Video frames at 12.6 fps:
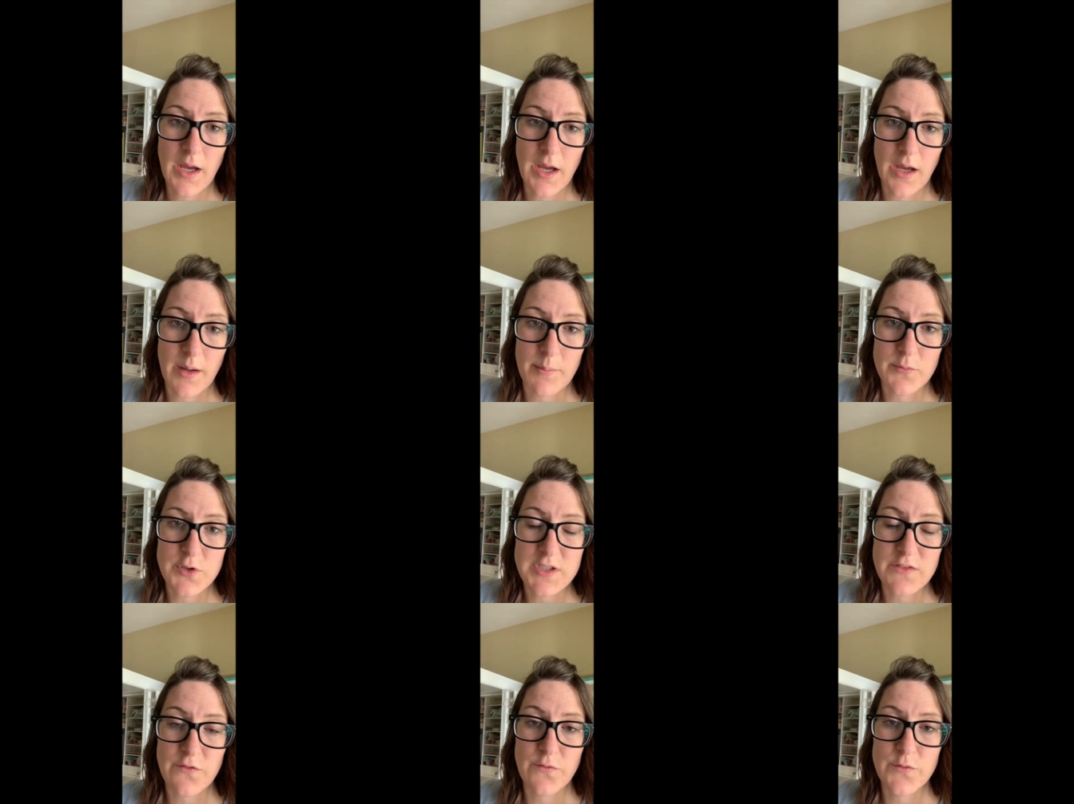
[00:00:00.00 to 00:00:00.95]
Um,
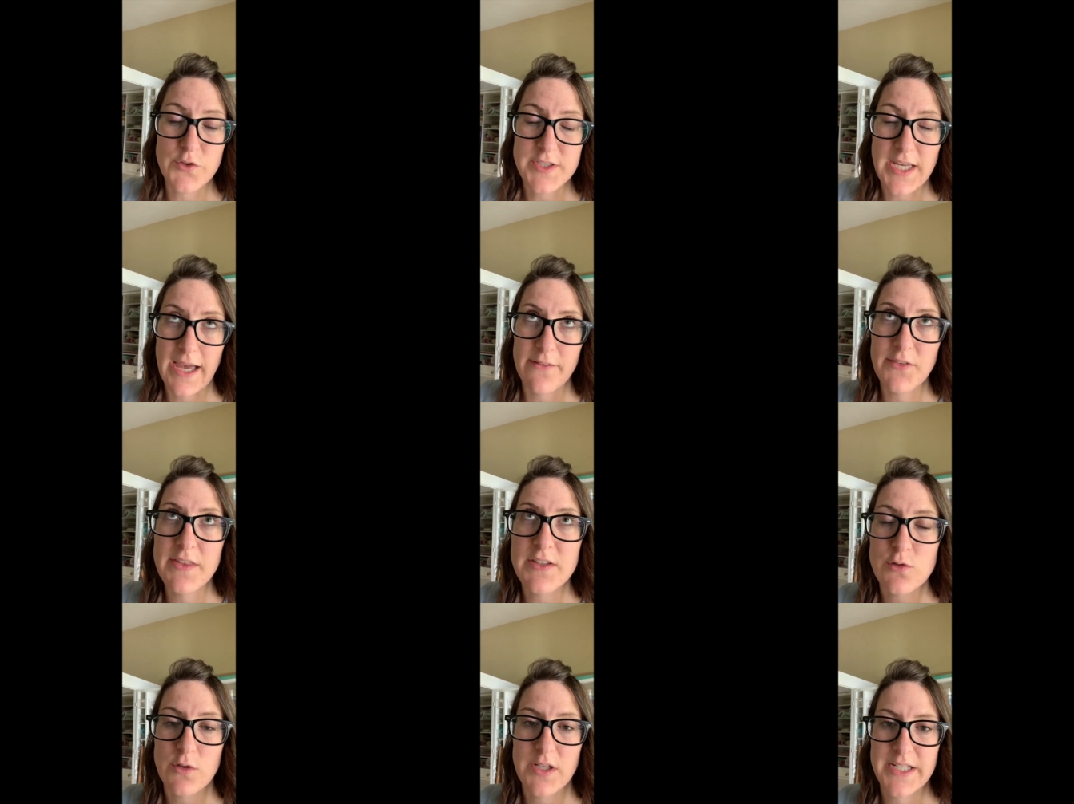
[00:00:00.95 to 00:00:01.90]
just, just having
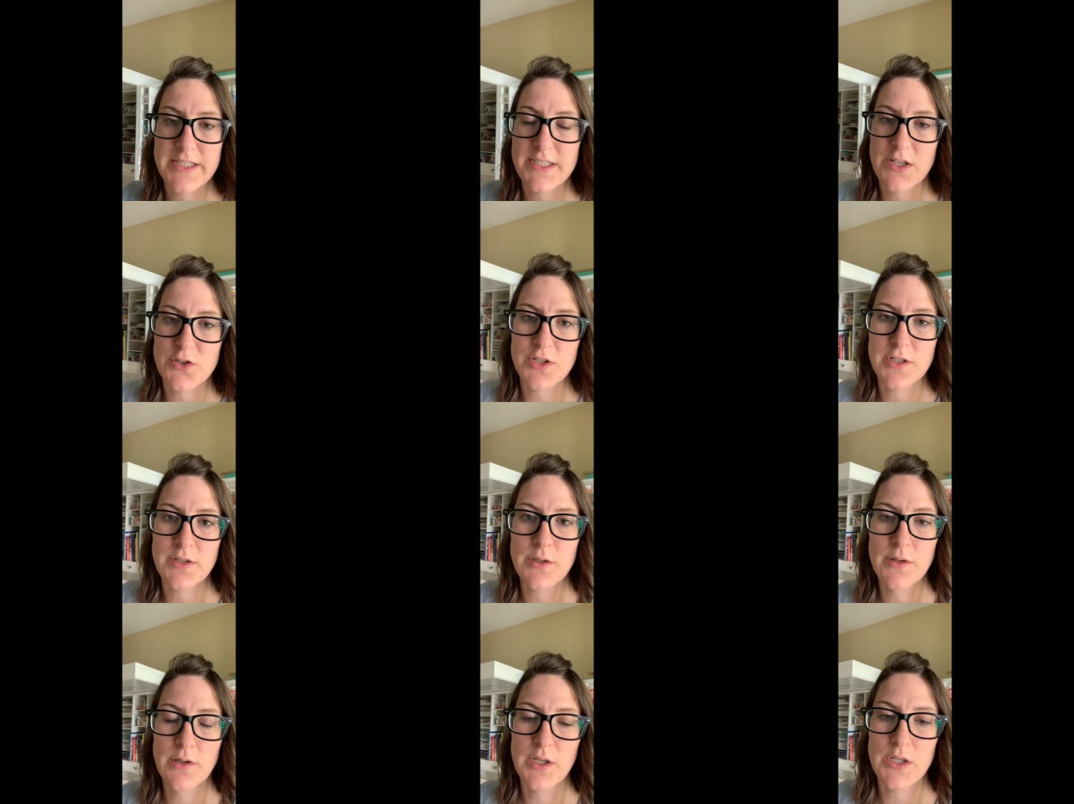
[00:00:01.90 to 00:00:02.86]
this organization
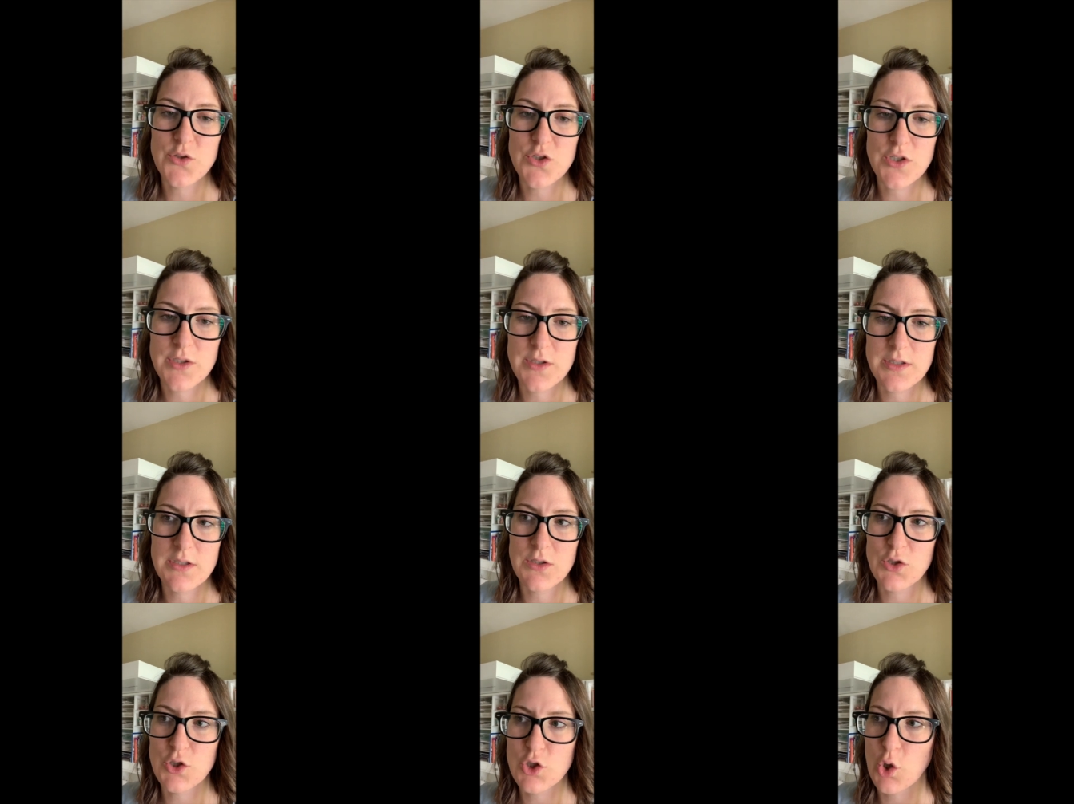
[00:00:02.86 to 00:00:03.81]
is
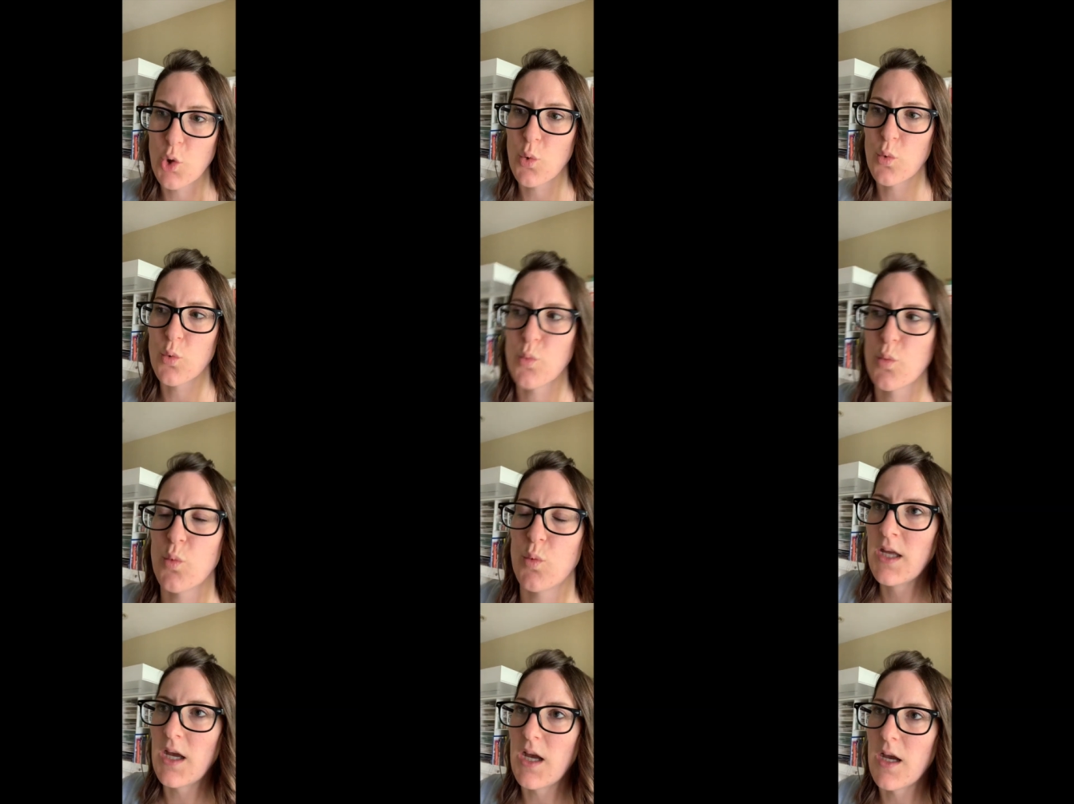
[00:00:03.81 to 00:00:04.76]
just so,
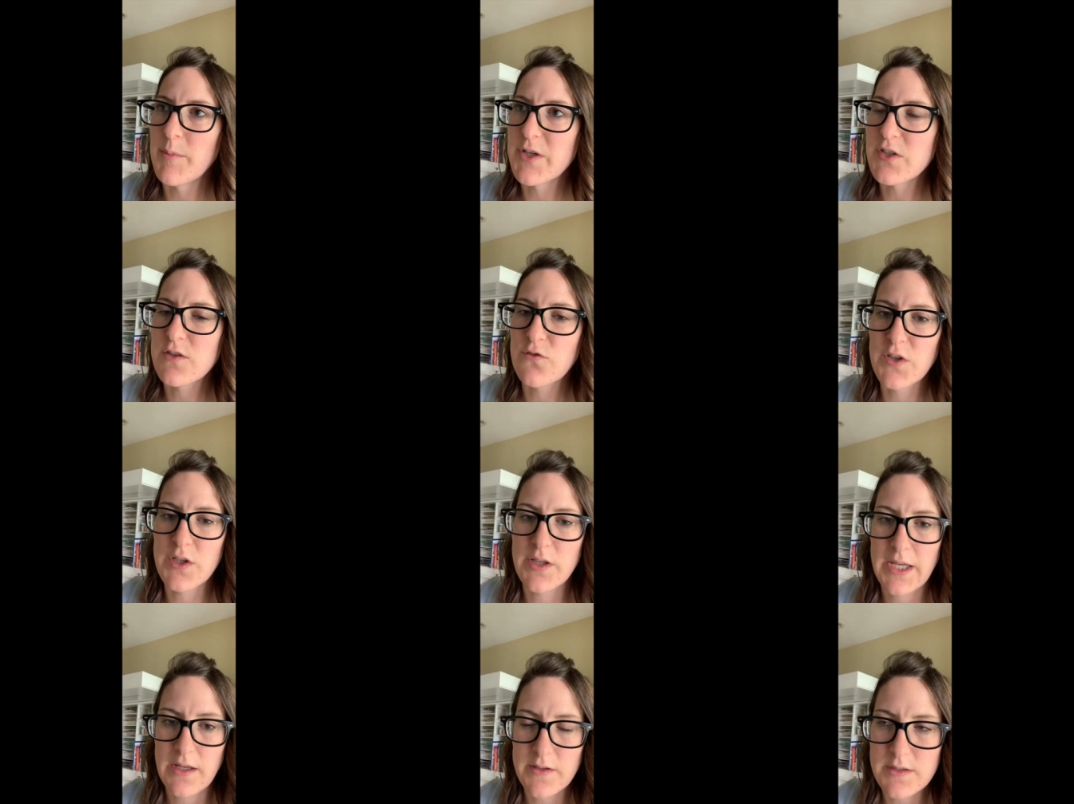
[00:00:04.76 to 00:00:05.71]
um, I just feel
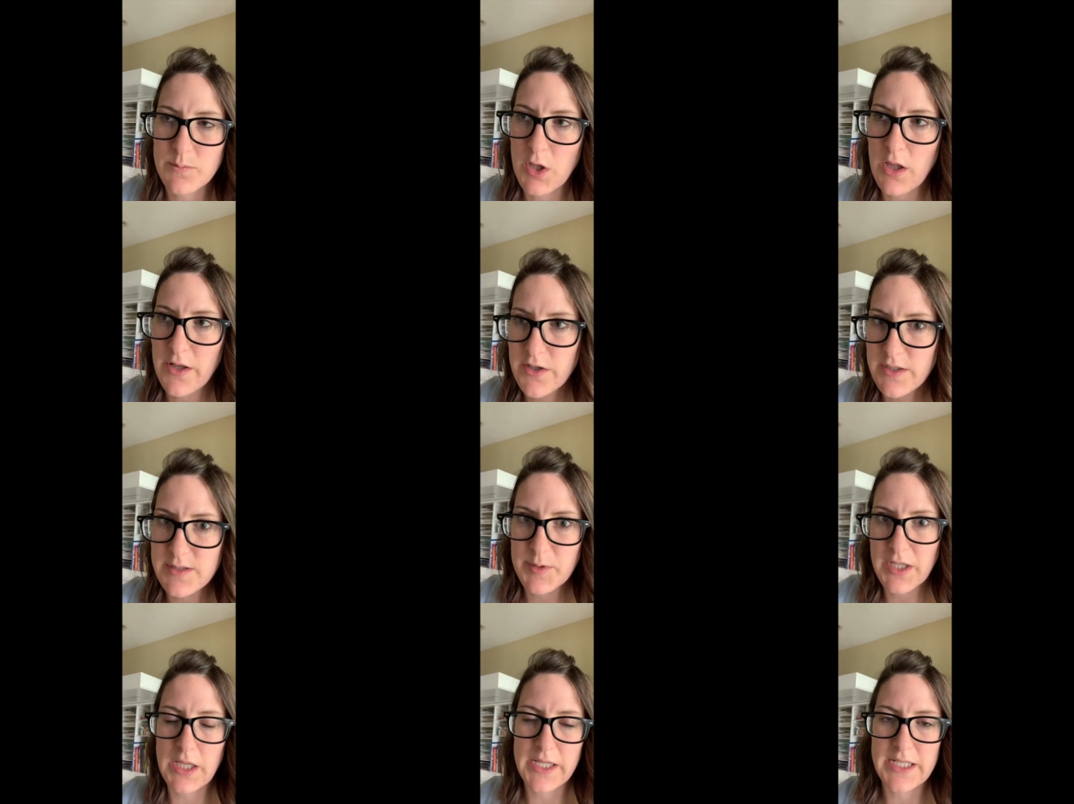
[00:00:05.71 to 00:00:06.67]
like some clutter has
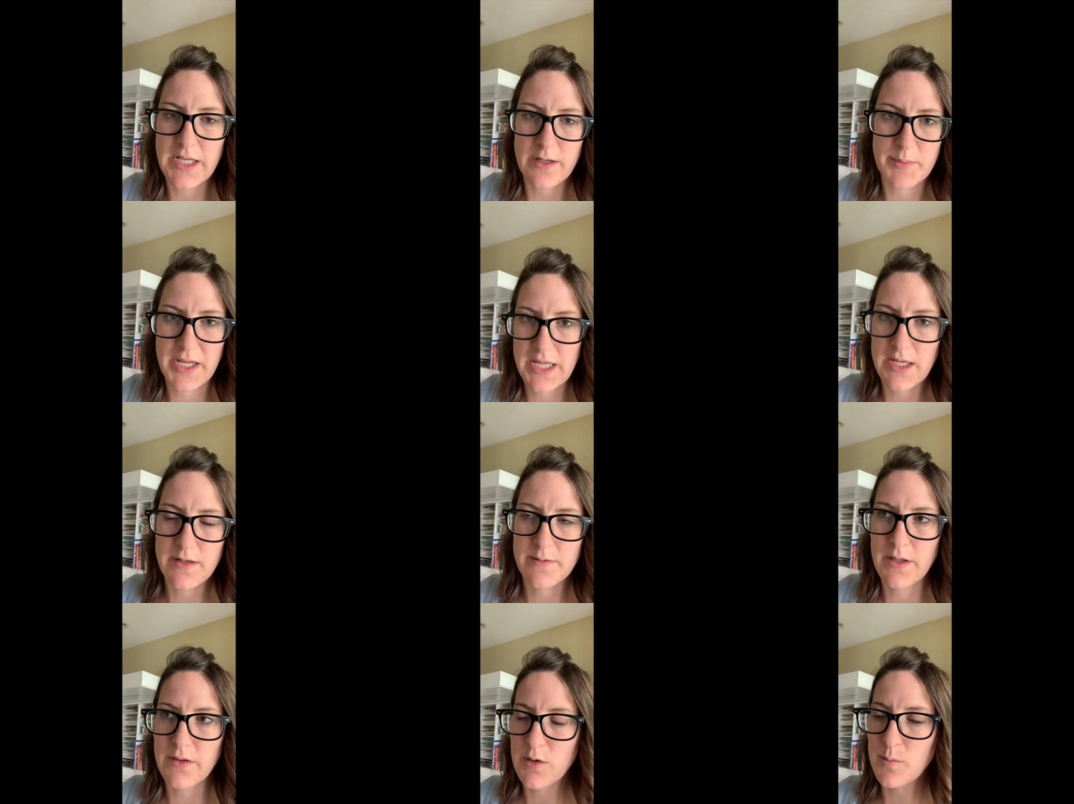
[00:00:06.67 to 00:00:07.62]
been cleaned out of my head
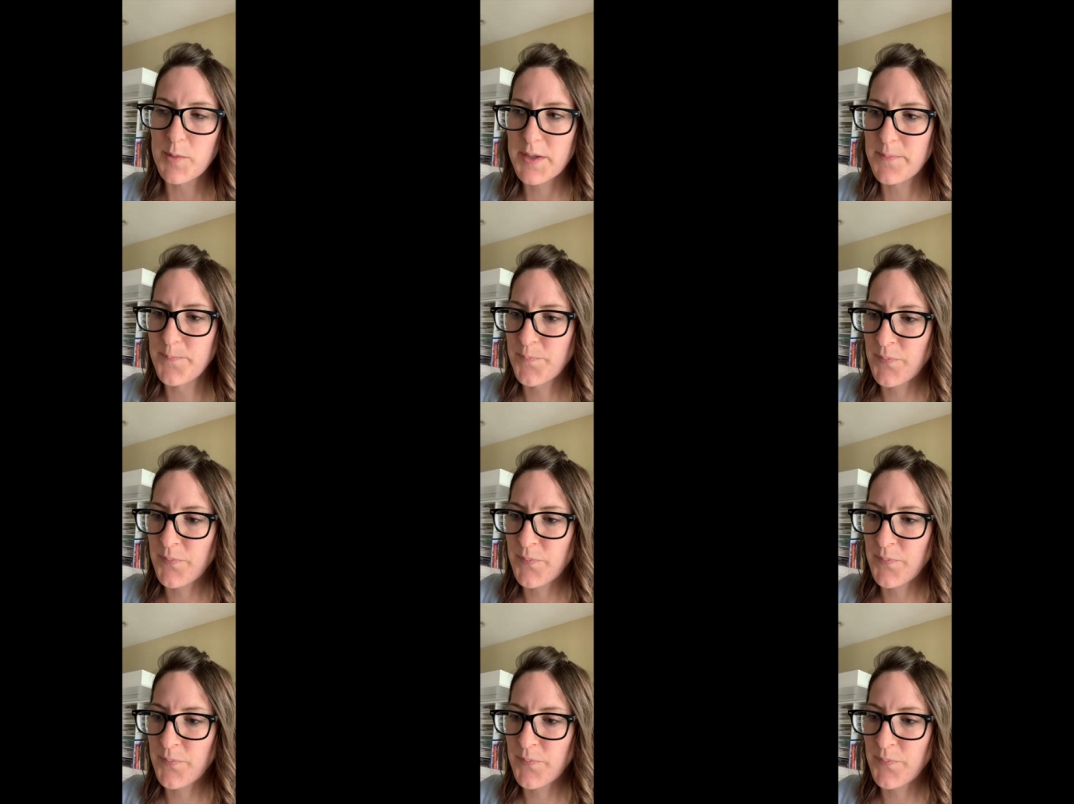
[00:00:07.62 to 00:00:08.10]
a little bit.